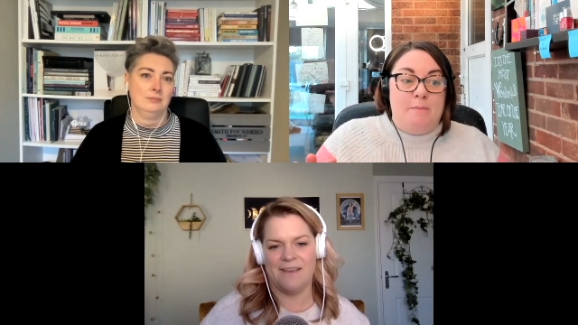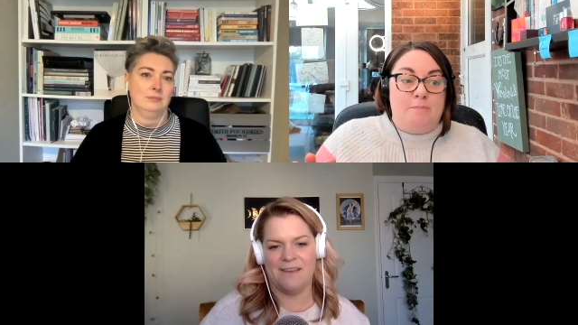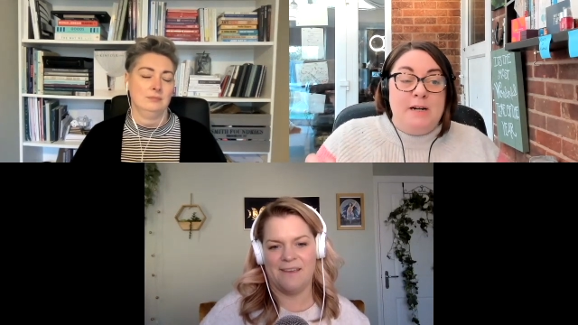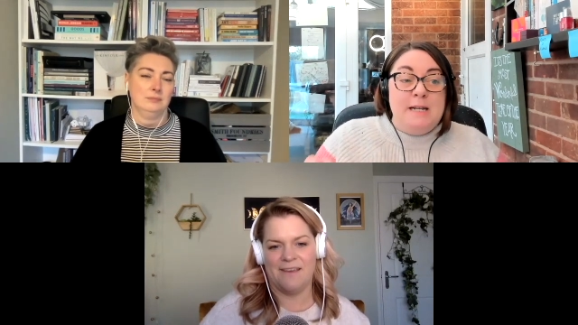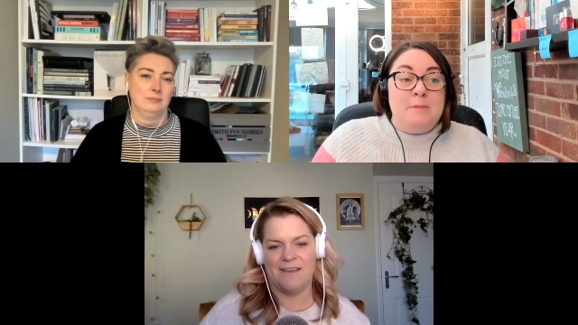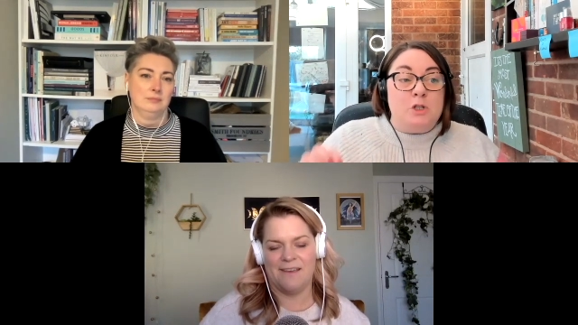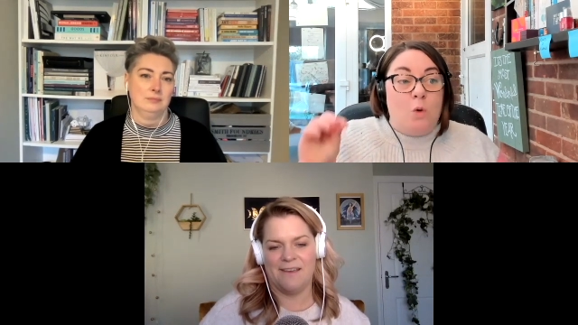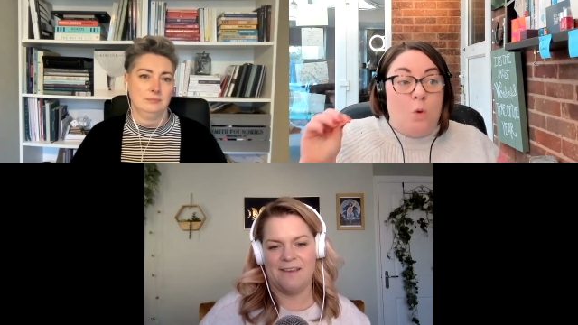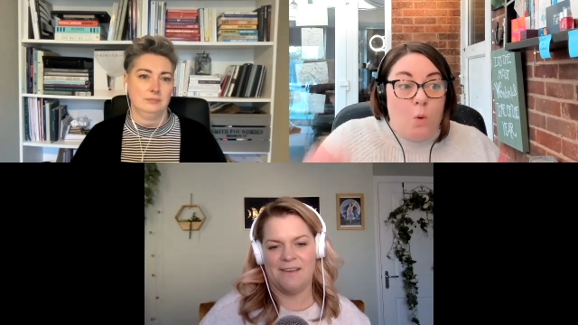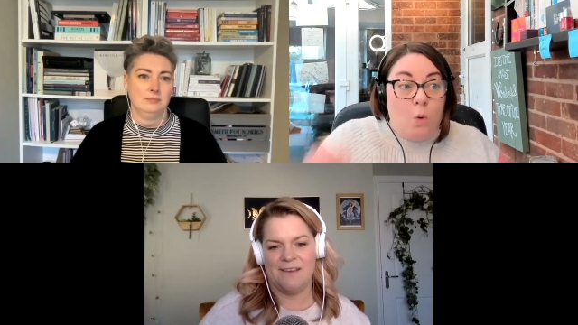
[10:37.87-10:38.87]
Speaker 1: pretty much
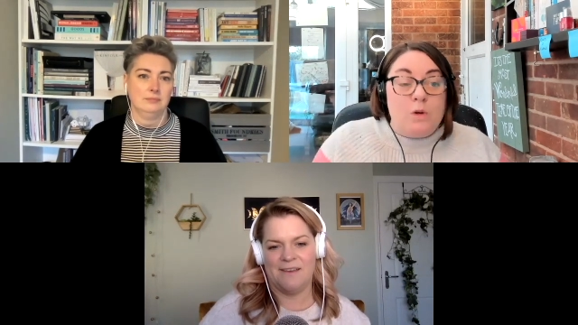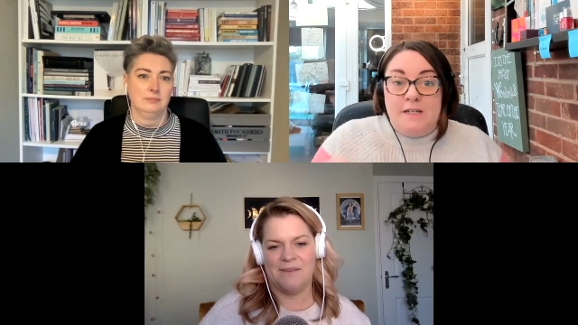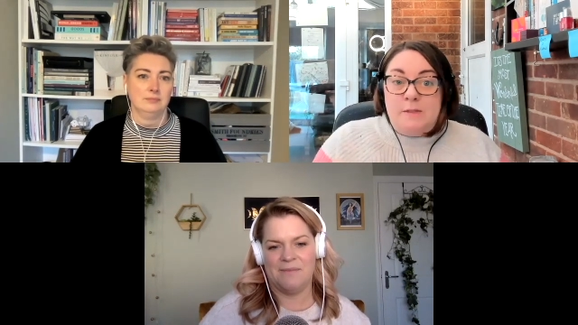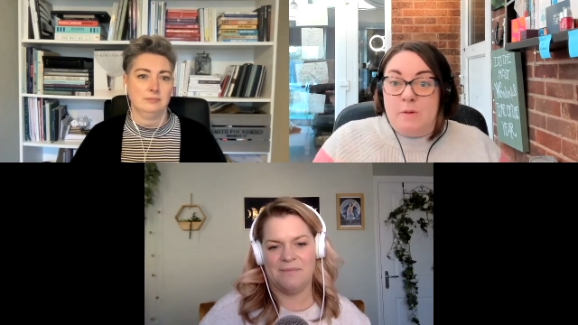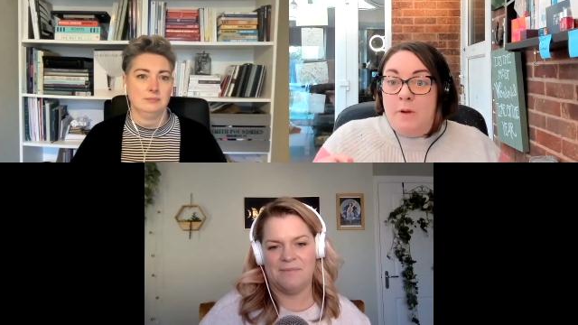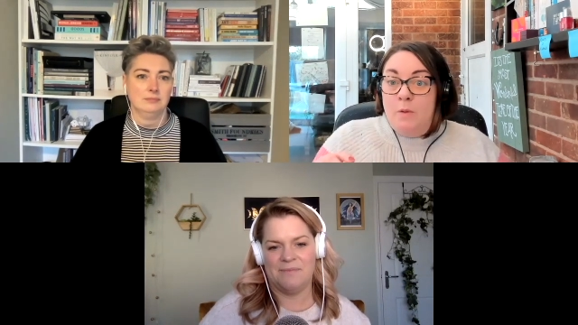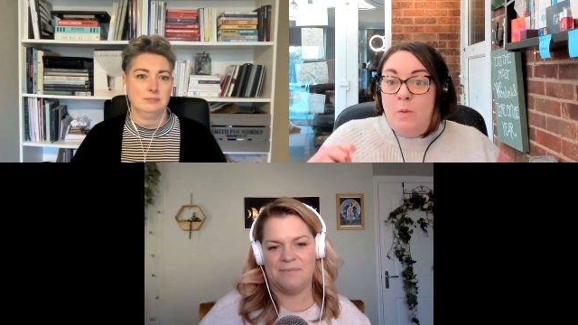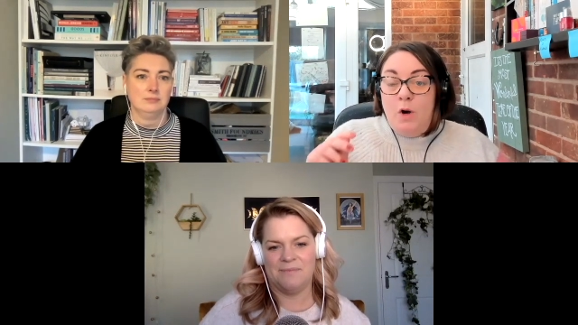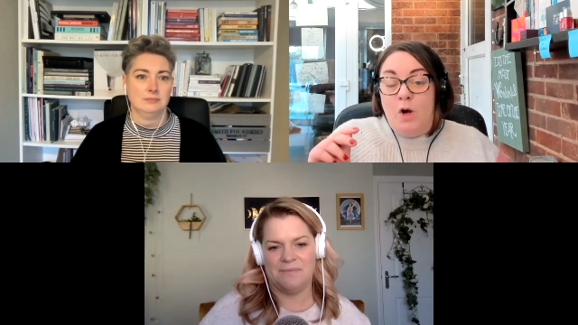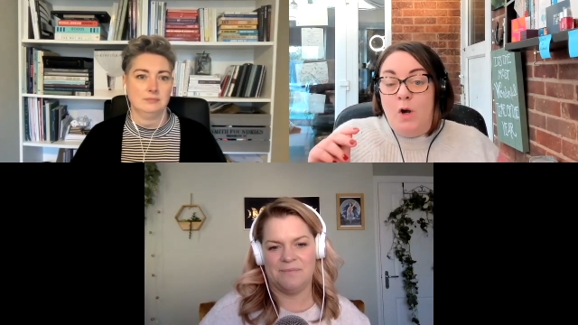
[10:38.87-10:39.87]
all of these women
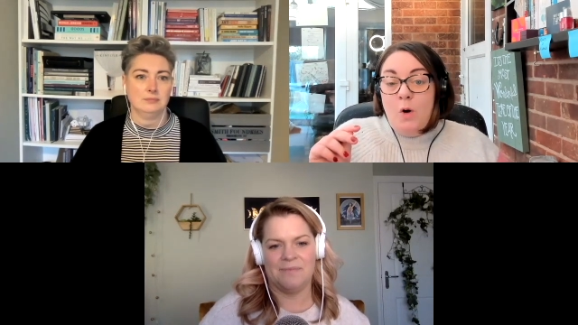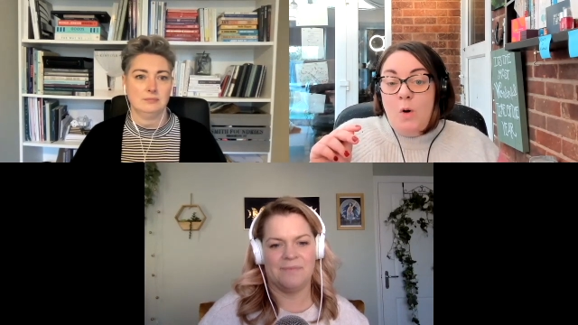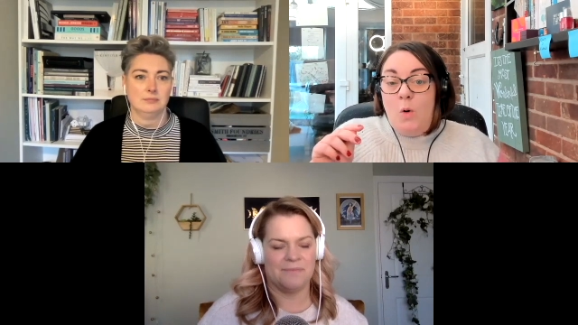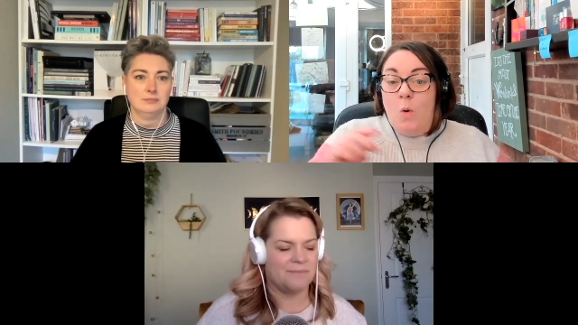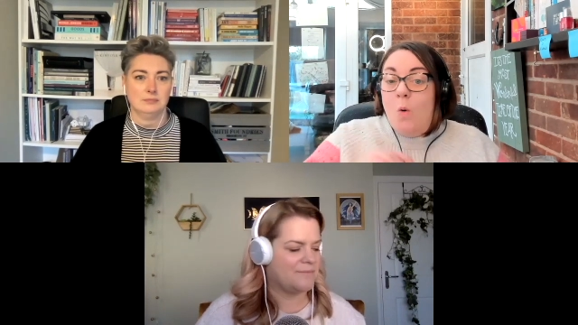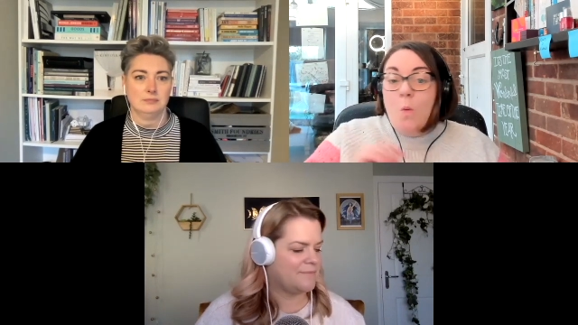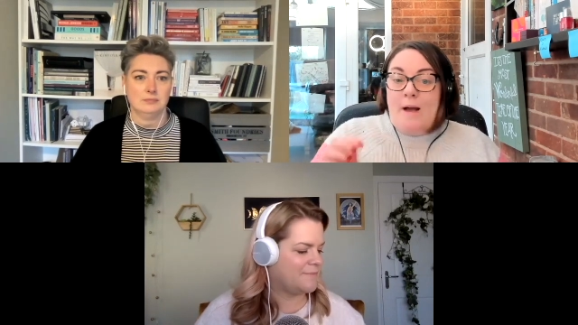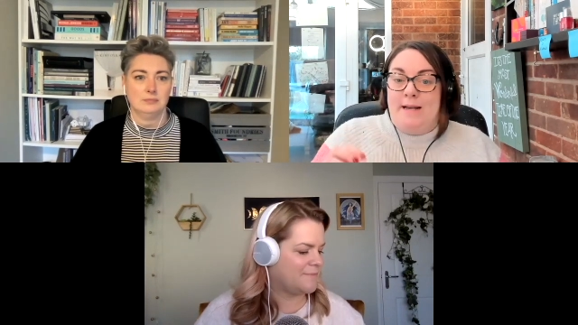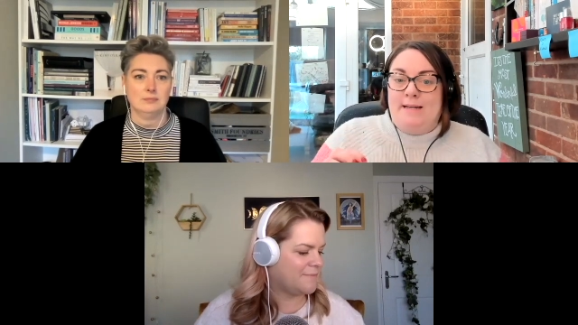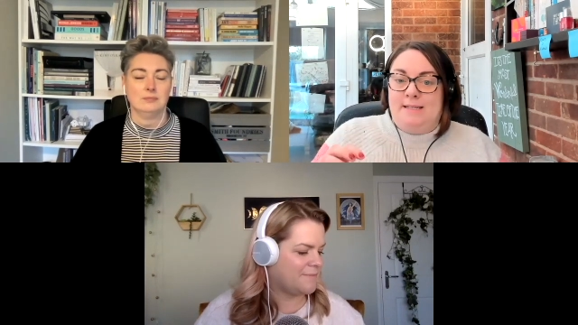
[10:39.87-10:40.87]
were
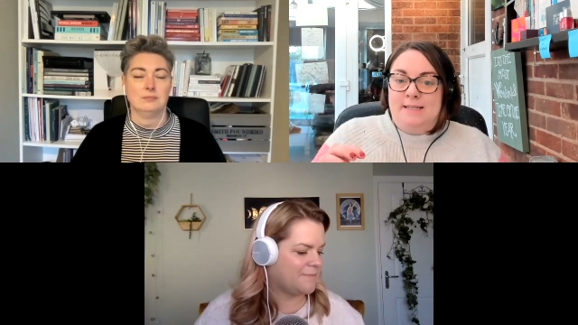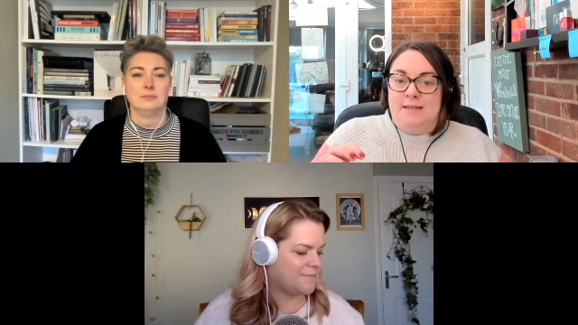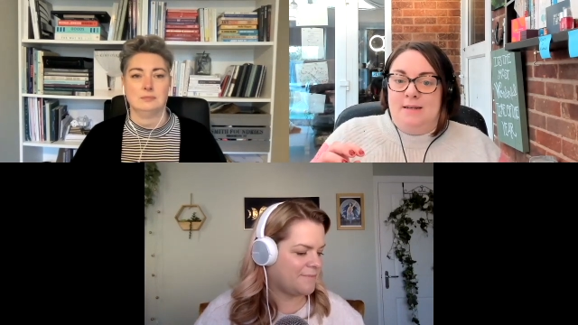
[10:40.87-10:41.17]
always